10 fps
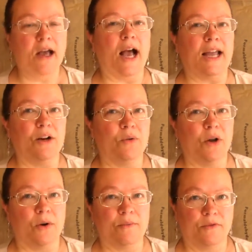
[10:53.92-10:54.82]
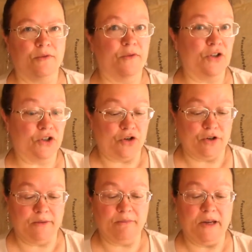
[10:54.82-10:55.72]
I don't know for sure,
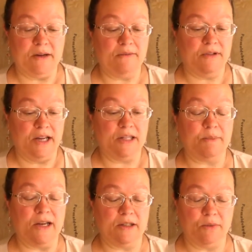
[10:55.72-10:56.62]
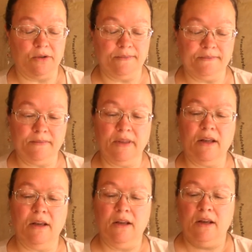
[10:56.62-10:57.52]
but it's possible.
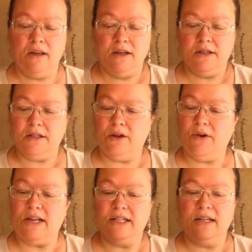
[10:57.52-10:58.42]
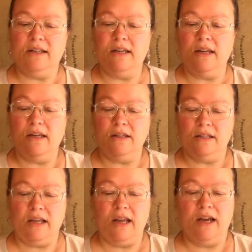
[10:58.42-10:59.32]
So I did these,
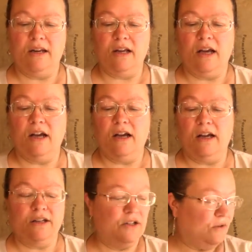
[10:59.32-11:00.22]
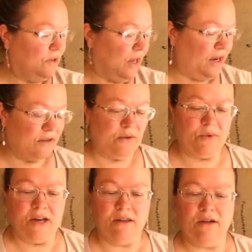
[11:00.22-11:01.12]
and I do like the
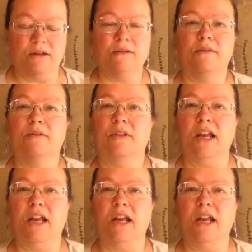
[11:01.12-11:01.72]
way the